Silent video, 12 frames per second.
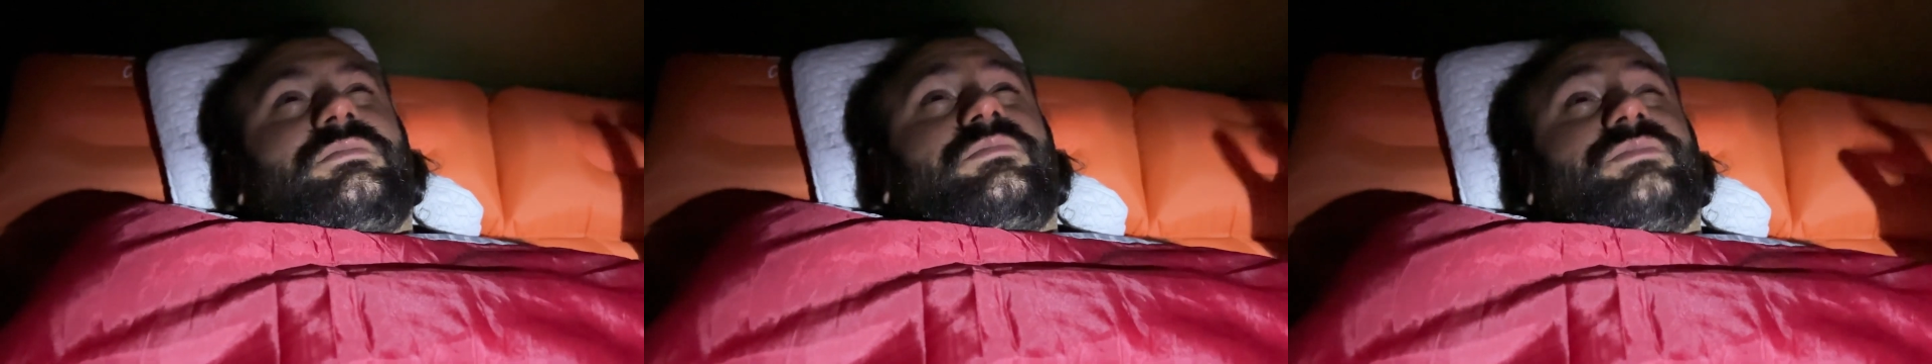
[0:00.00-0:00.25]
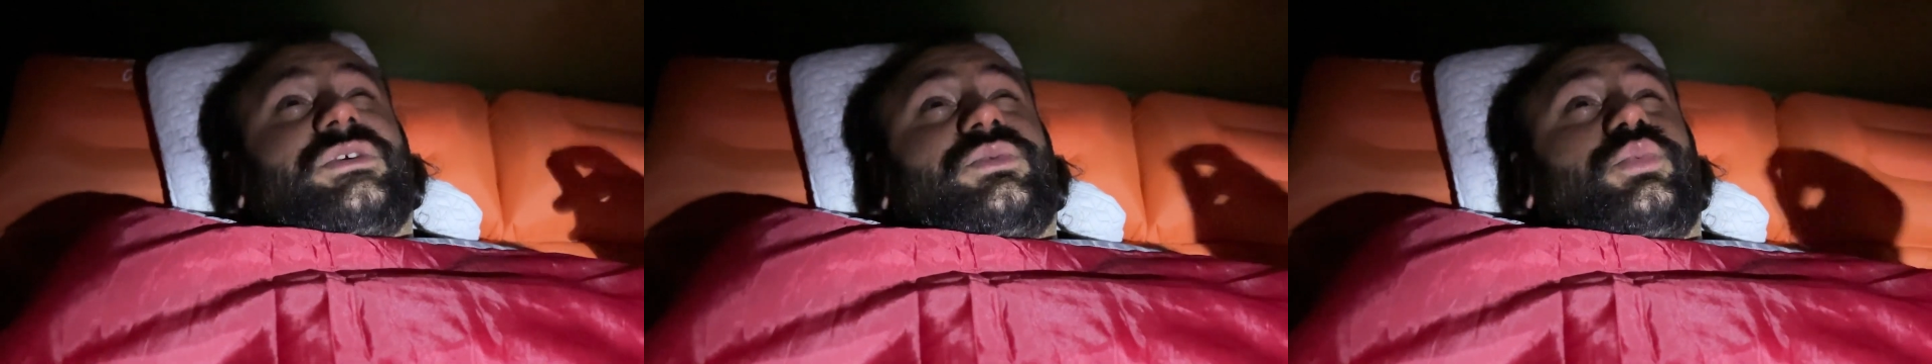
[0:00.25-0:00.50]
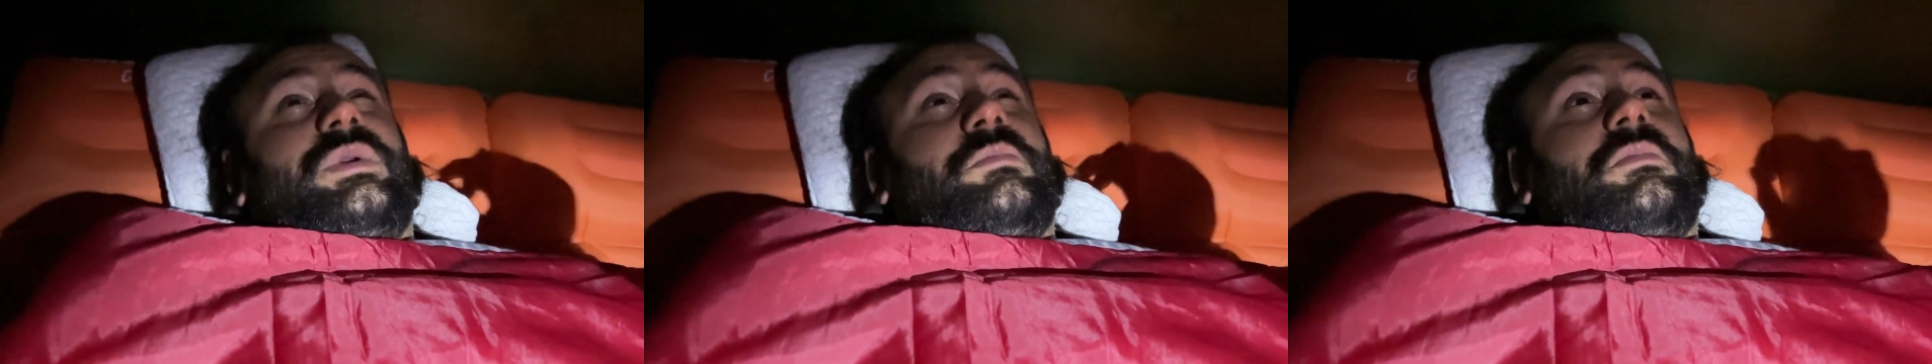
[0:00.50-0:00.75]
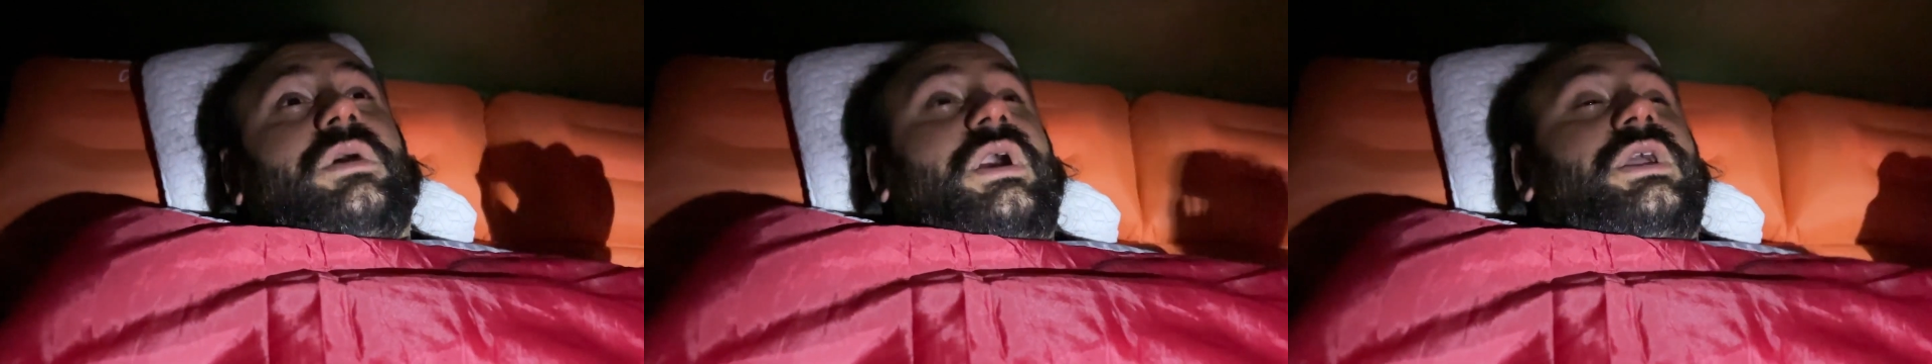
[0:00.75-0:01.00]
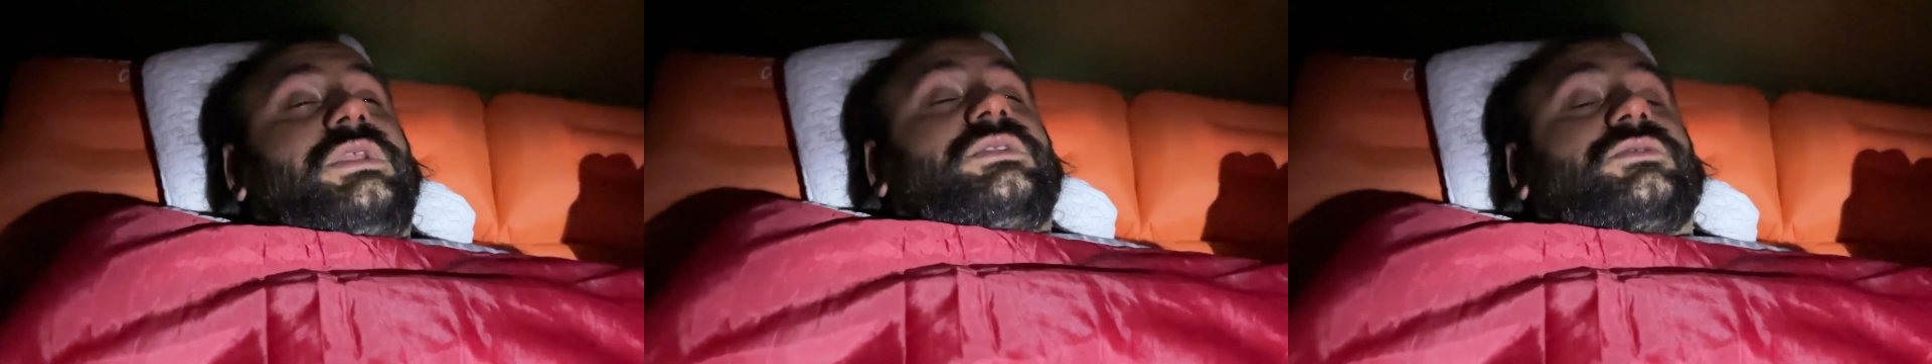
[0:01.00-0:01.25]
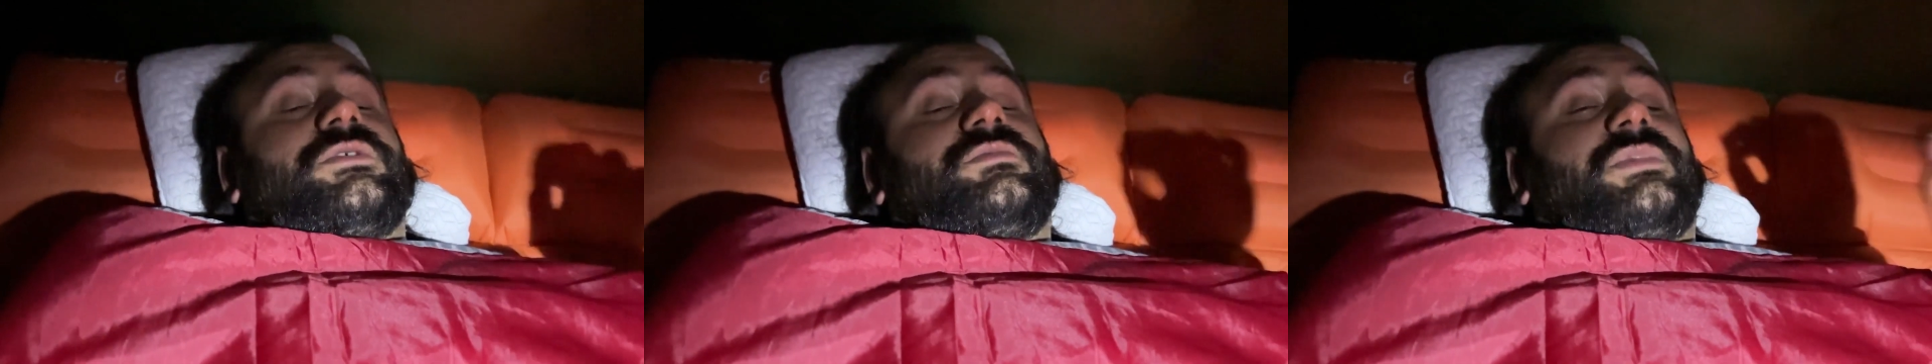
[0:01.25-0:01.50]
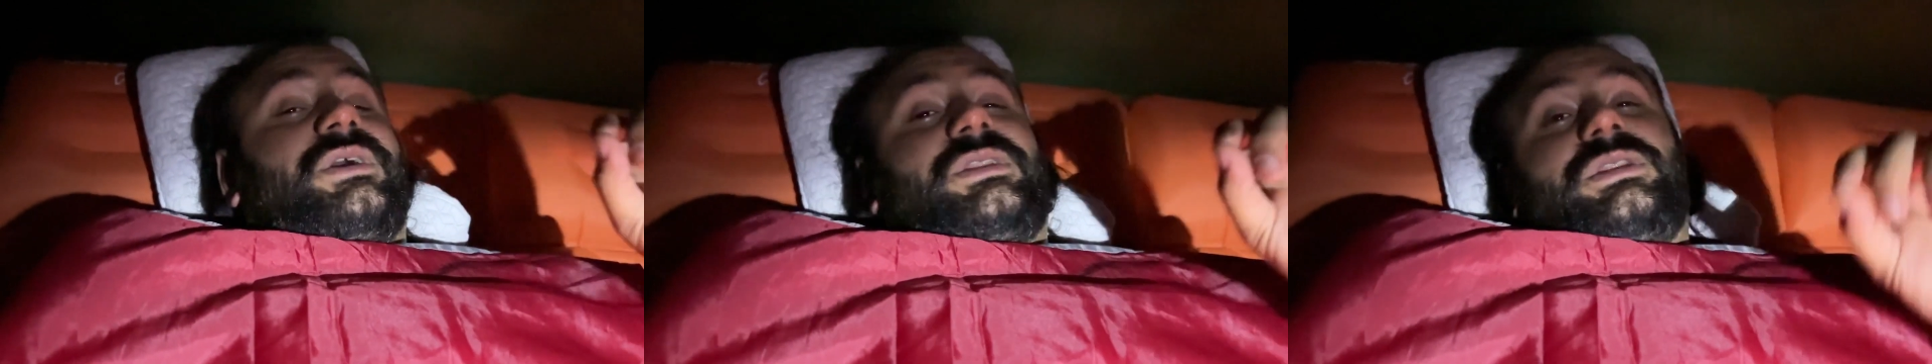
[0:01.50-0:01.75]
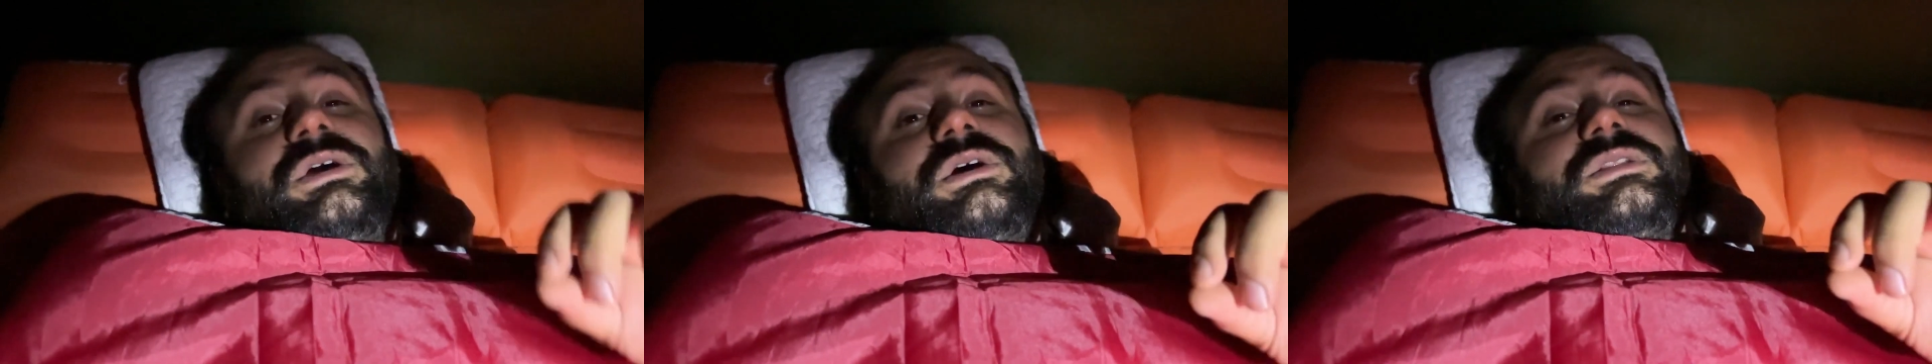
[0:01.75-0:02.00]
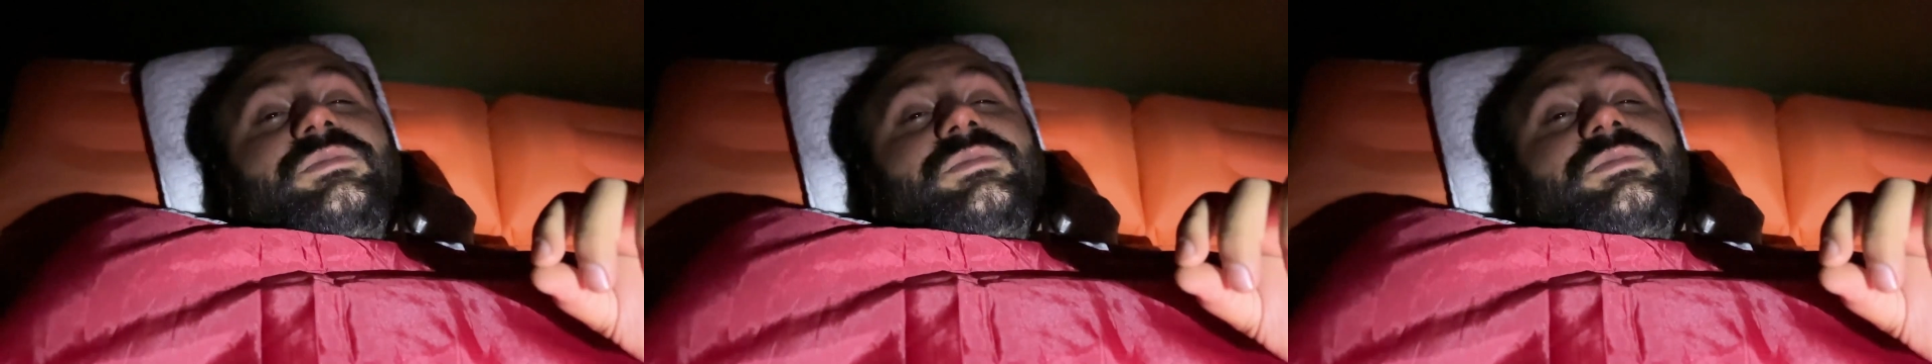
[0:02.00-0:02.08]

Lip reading: But we might or might not,